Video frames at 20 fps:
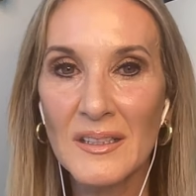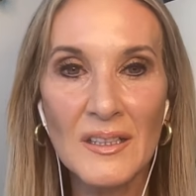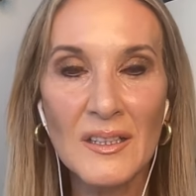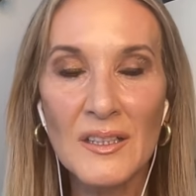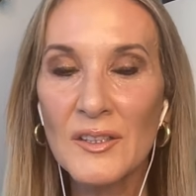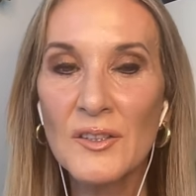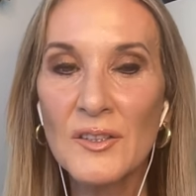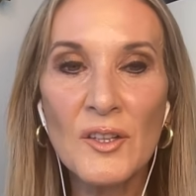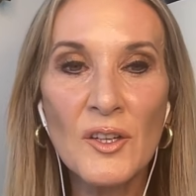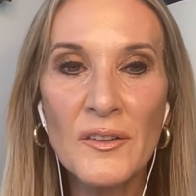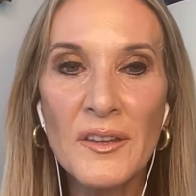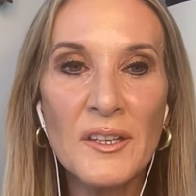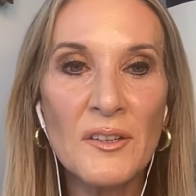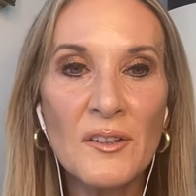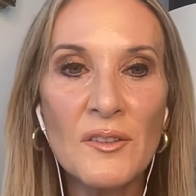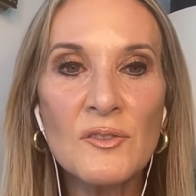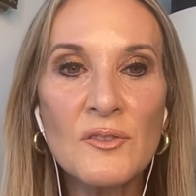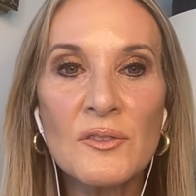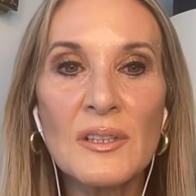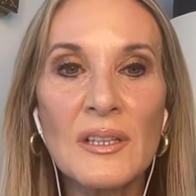No, they
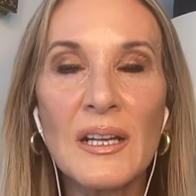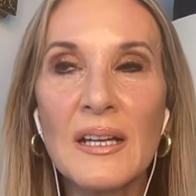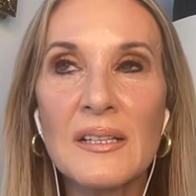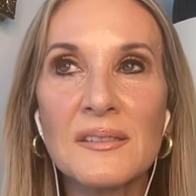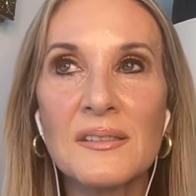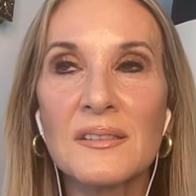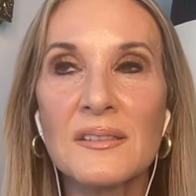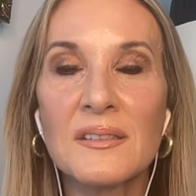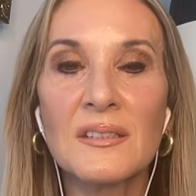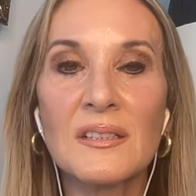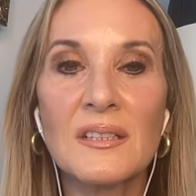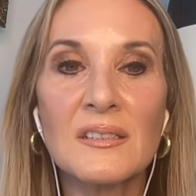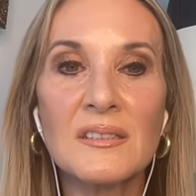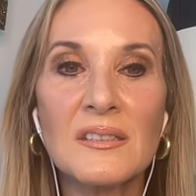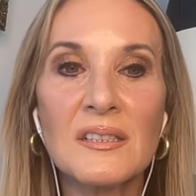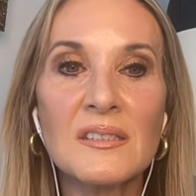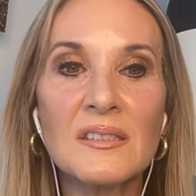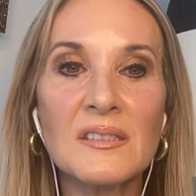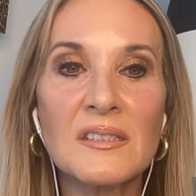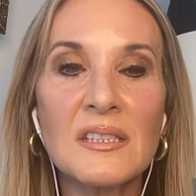don't realize it. And it,
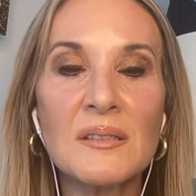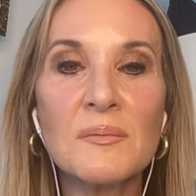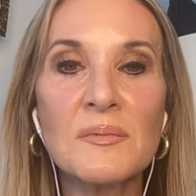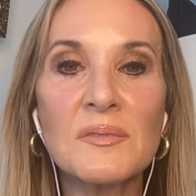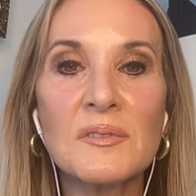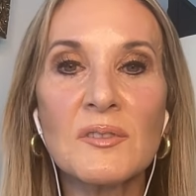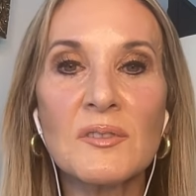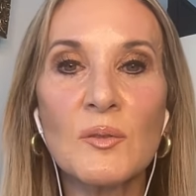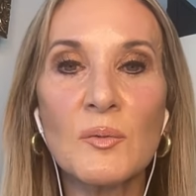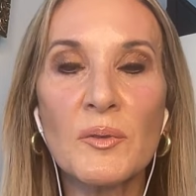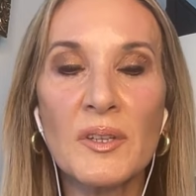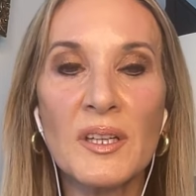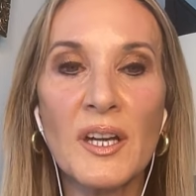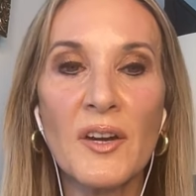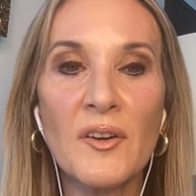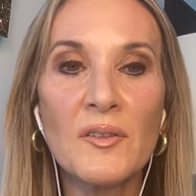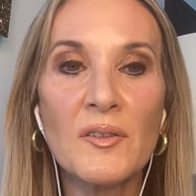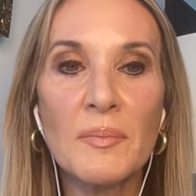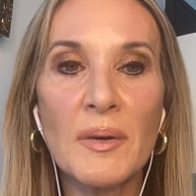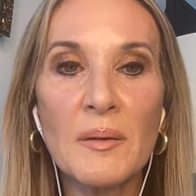it seems, you know, with the
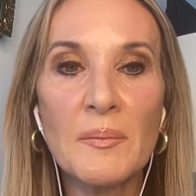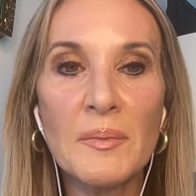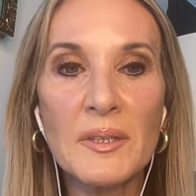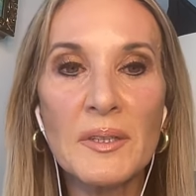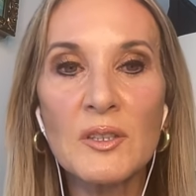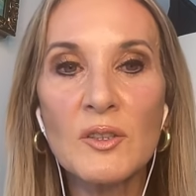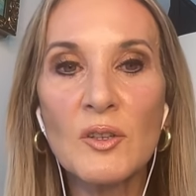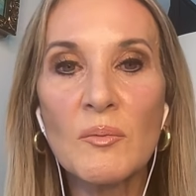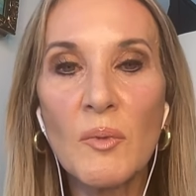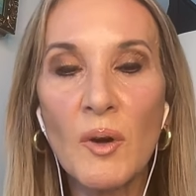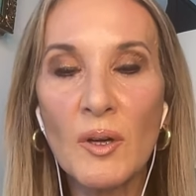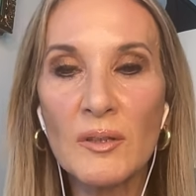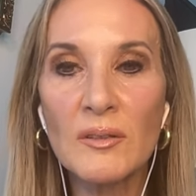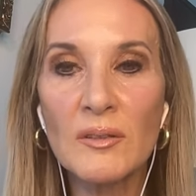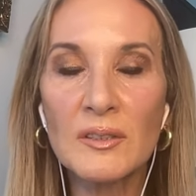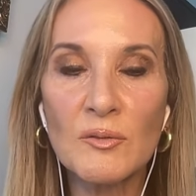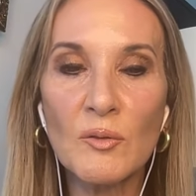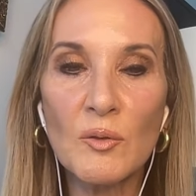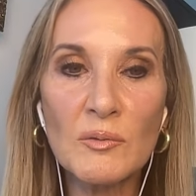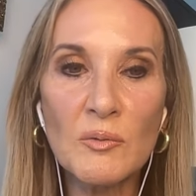current biomedical model, it,
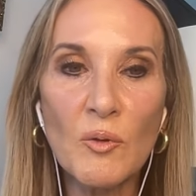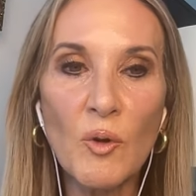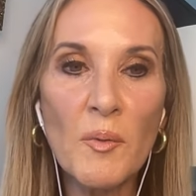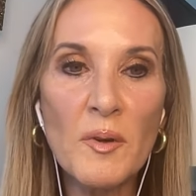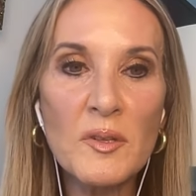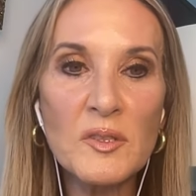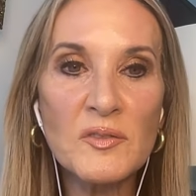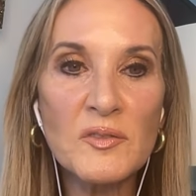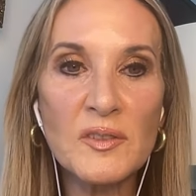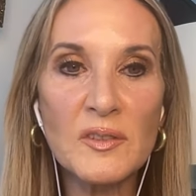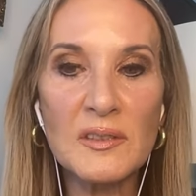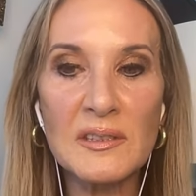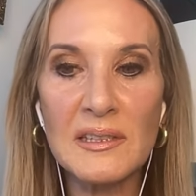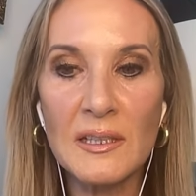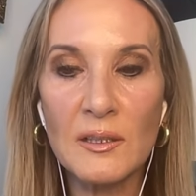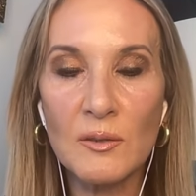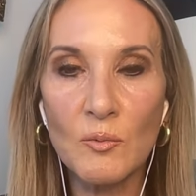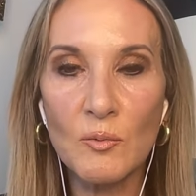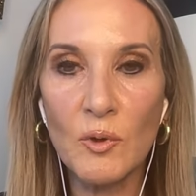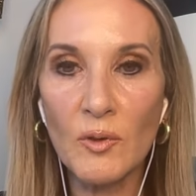it almost feels like,
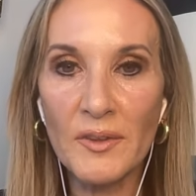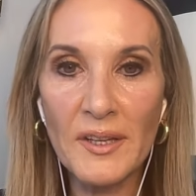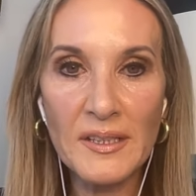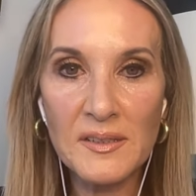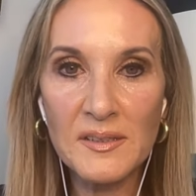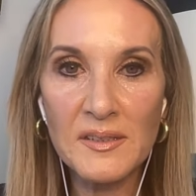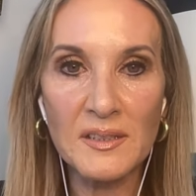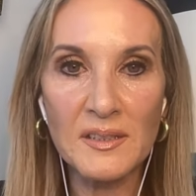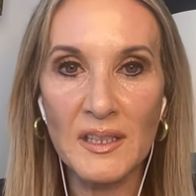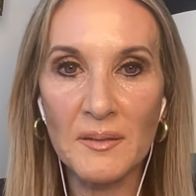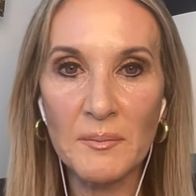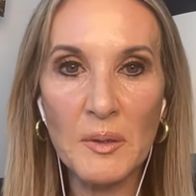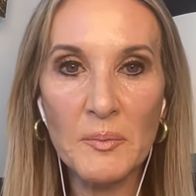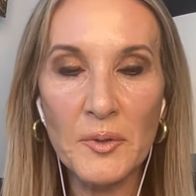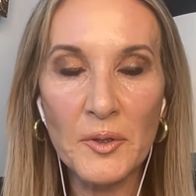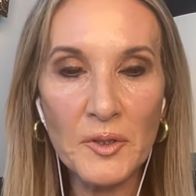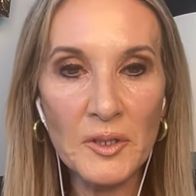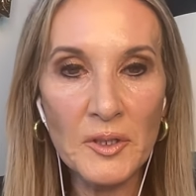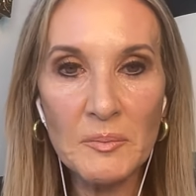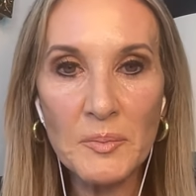well, that's it. I'm a
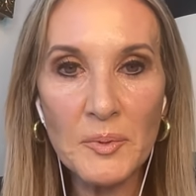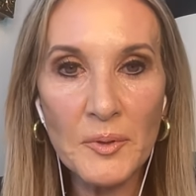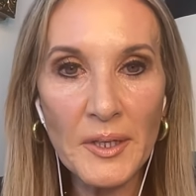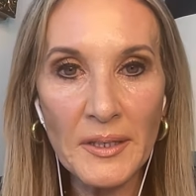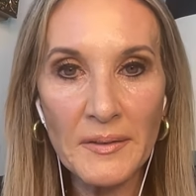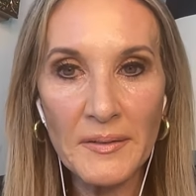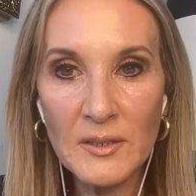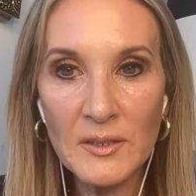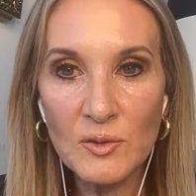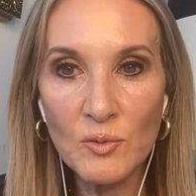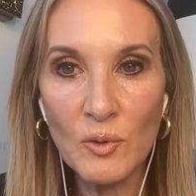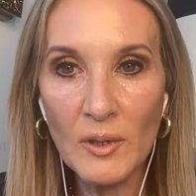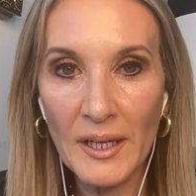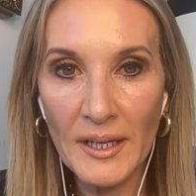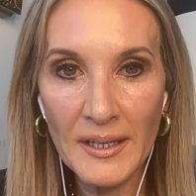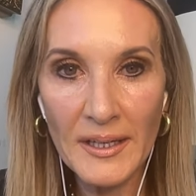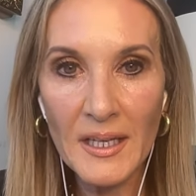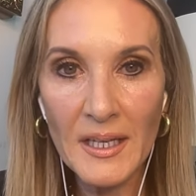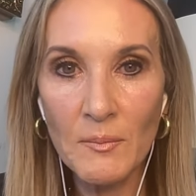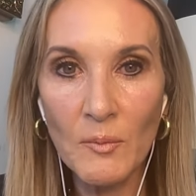broken brain. That's all yeah. I
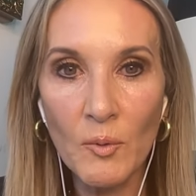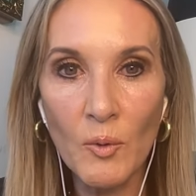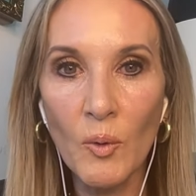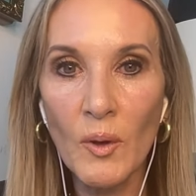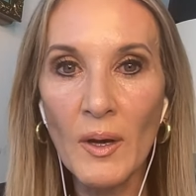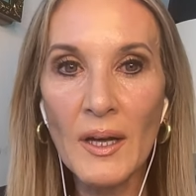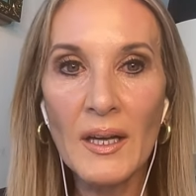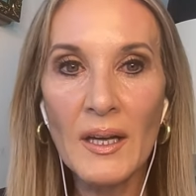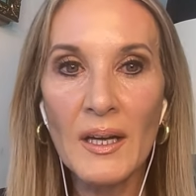am. Or yeah.